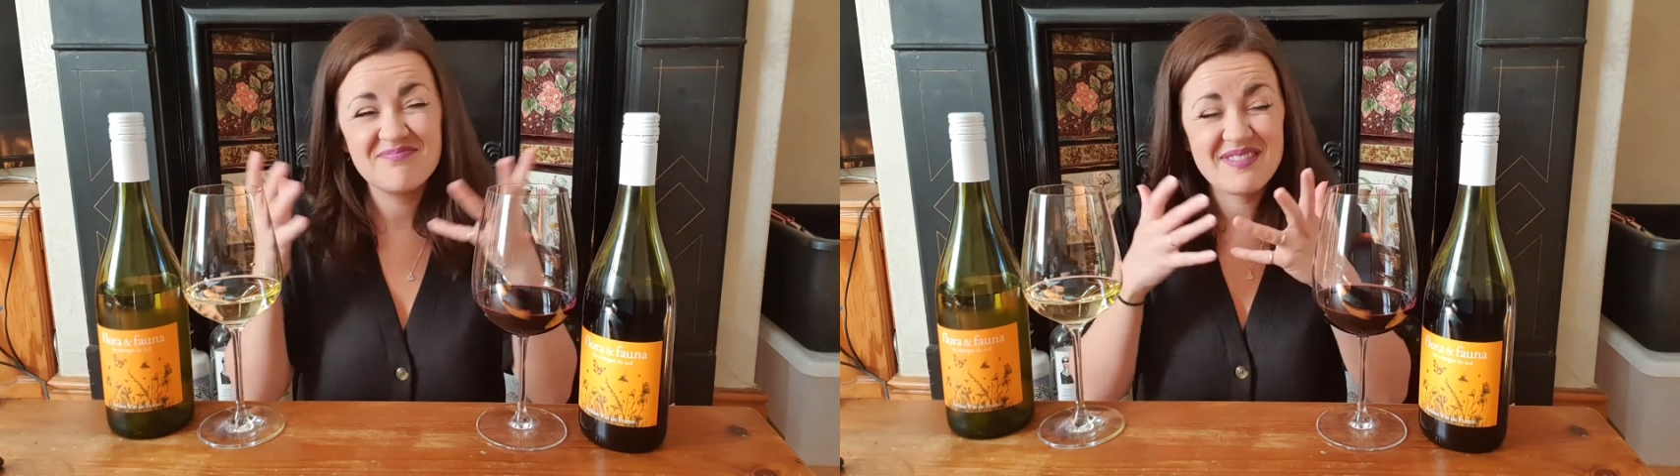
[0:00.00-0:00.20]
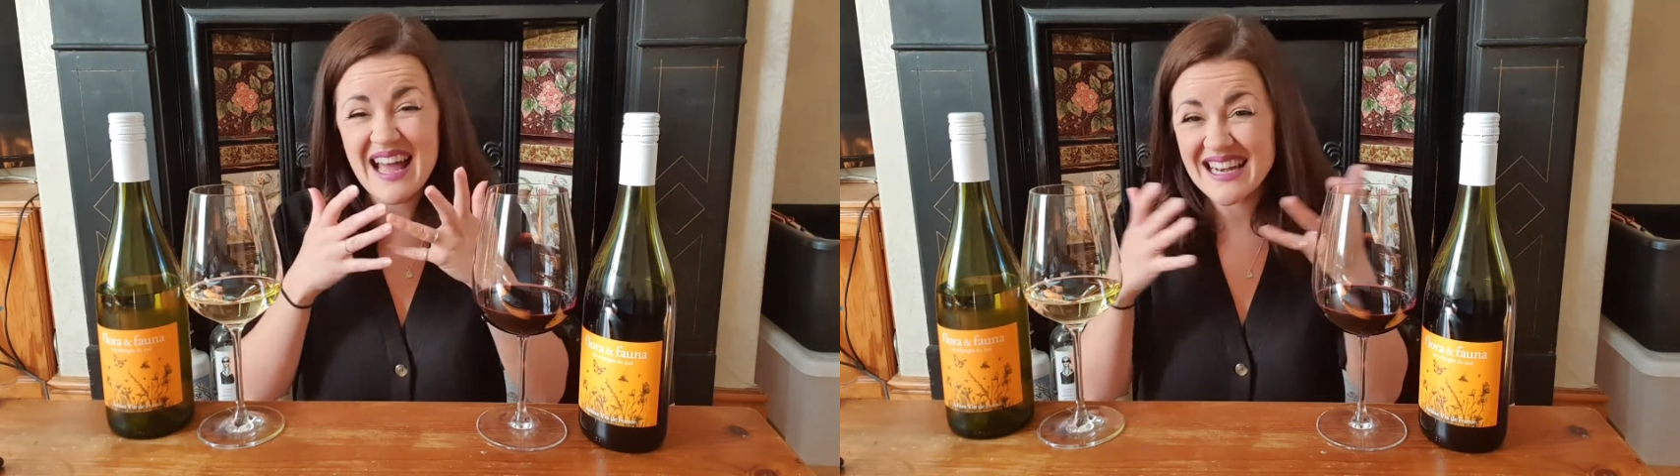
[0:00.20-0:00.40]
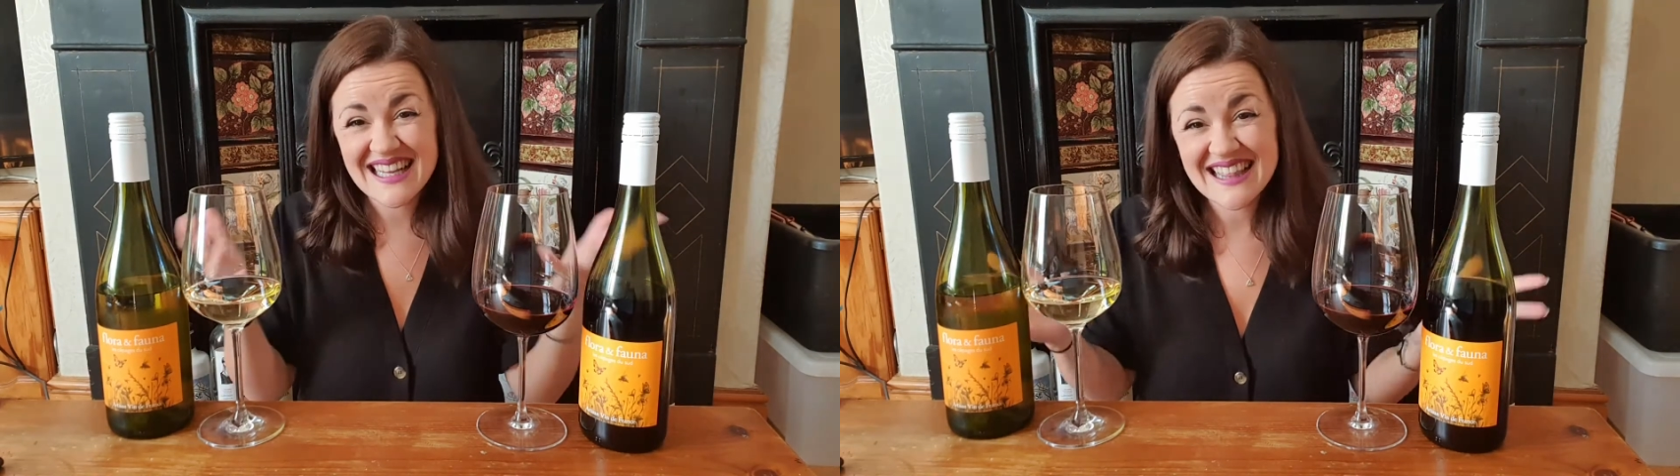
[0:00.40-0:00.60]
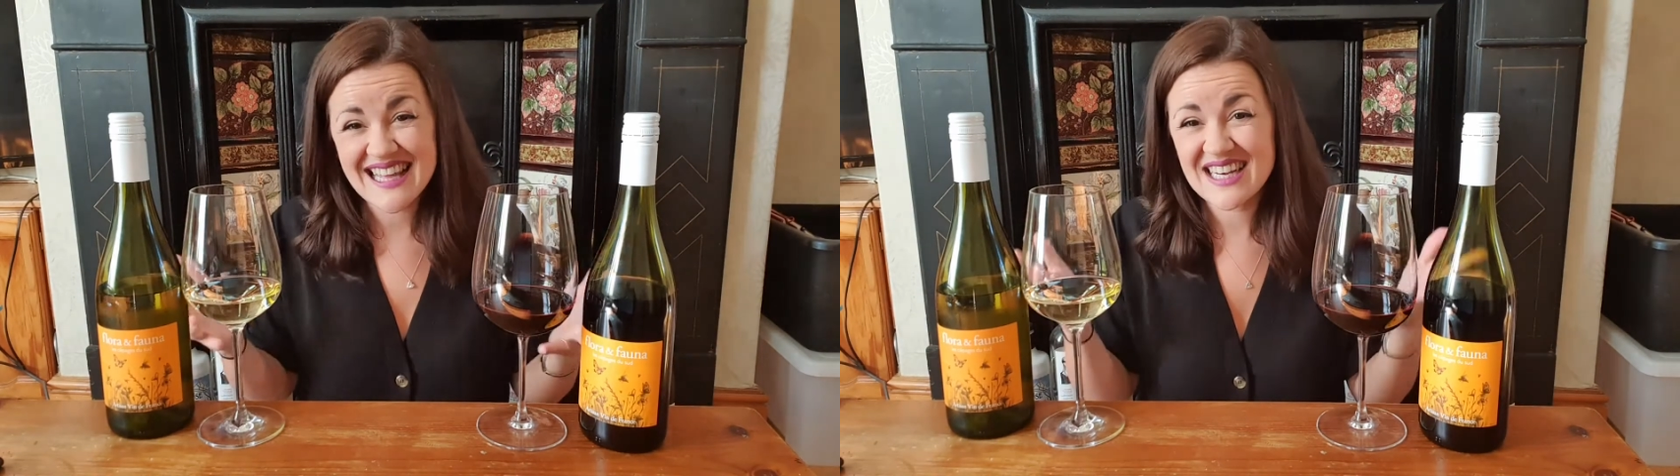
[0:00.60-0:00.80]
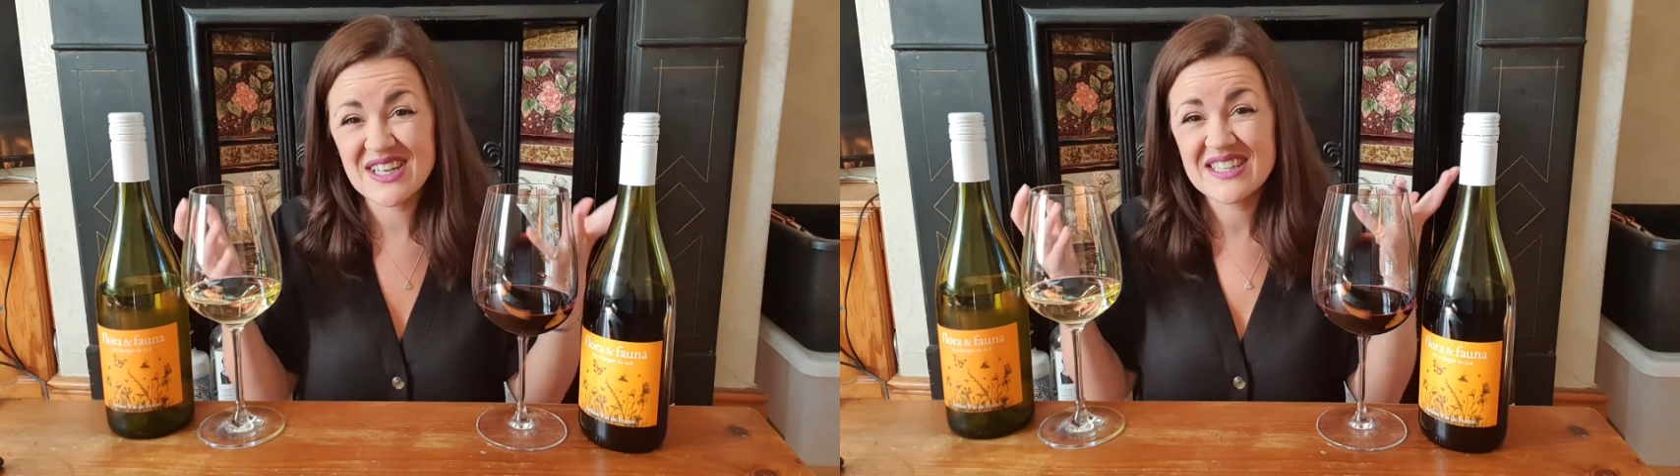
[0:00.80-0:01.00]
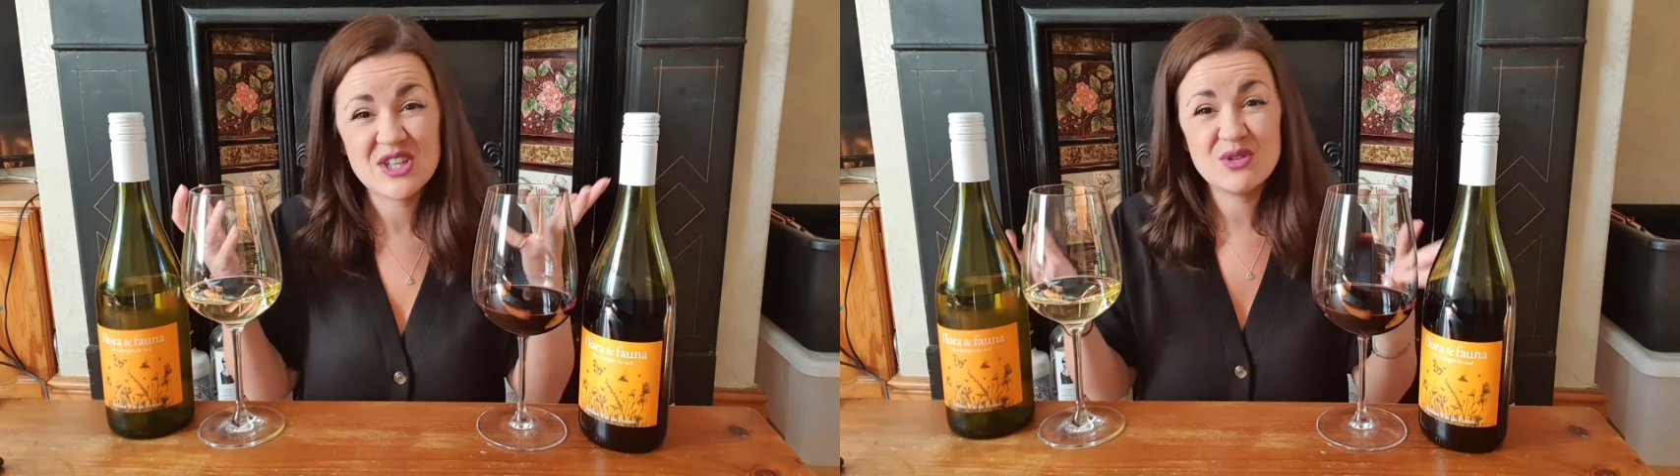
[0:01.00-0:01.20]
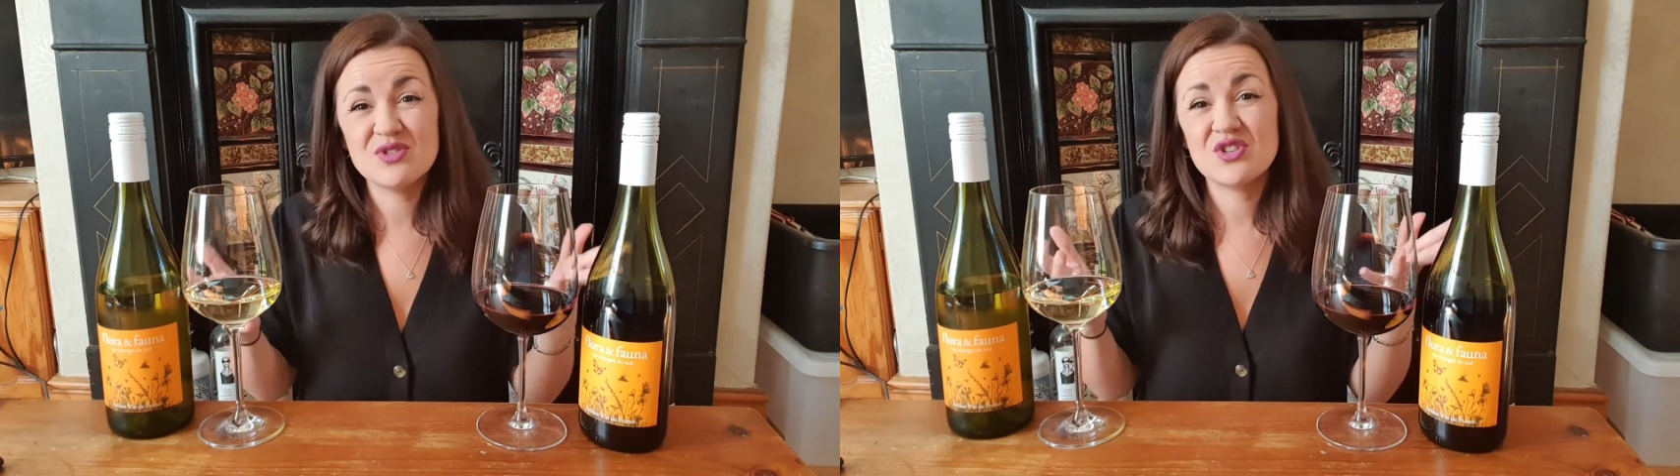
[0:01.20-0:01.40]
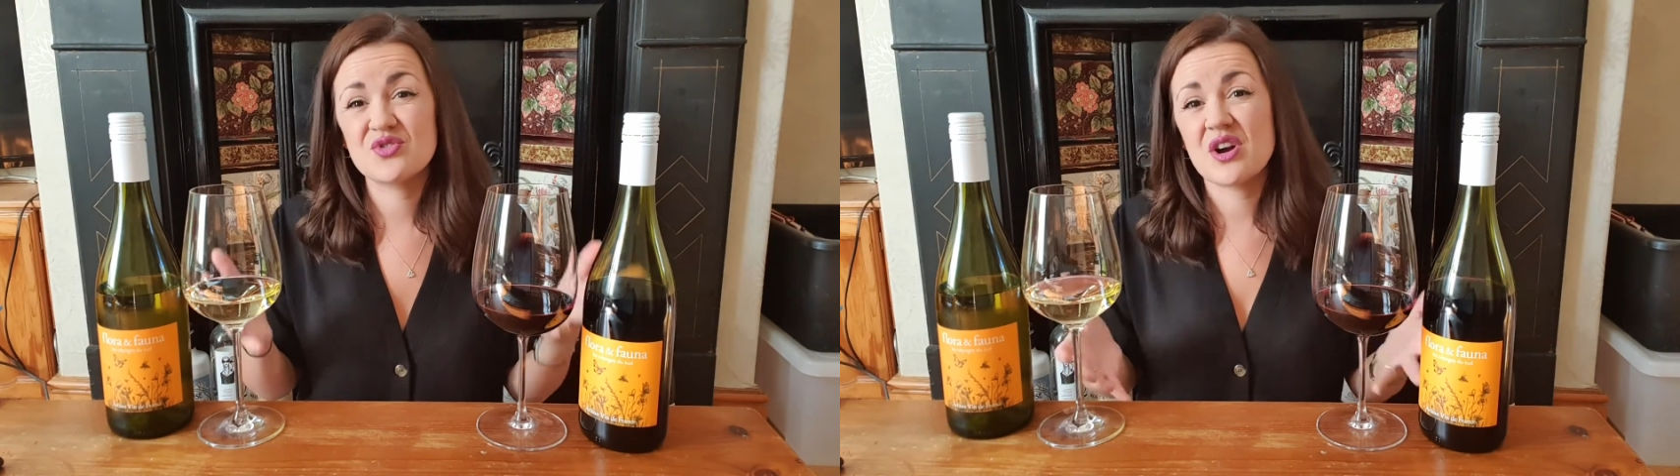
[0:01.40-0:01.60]
anything new
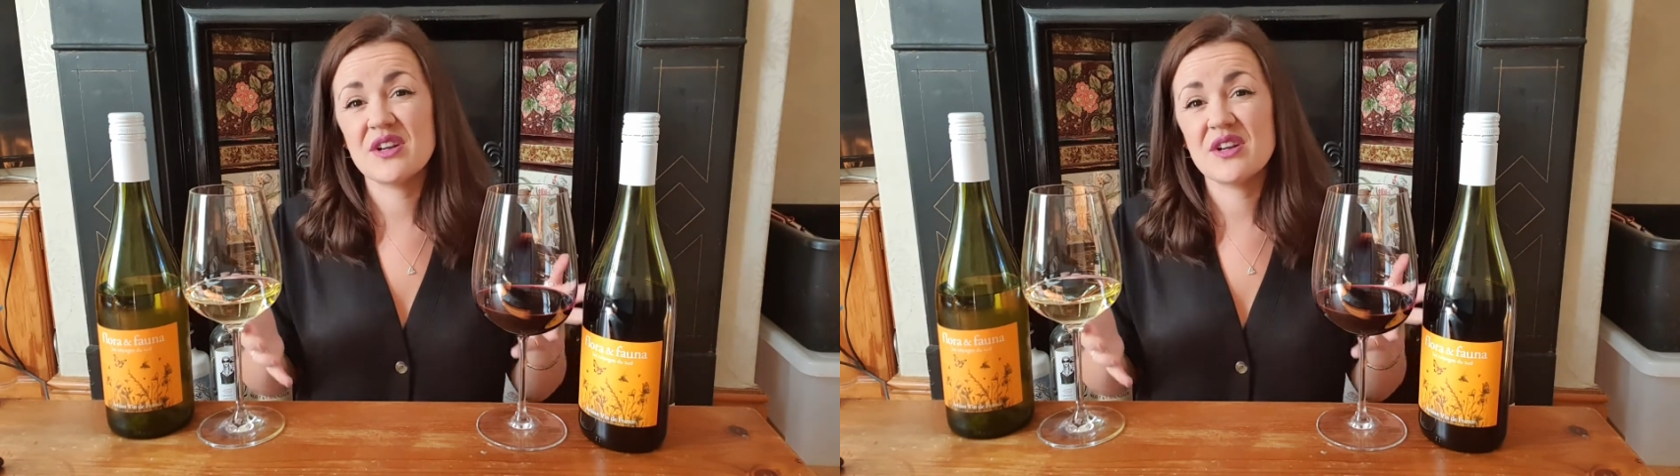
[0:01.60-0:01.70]
to try.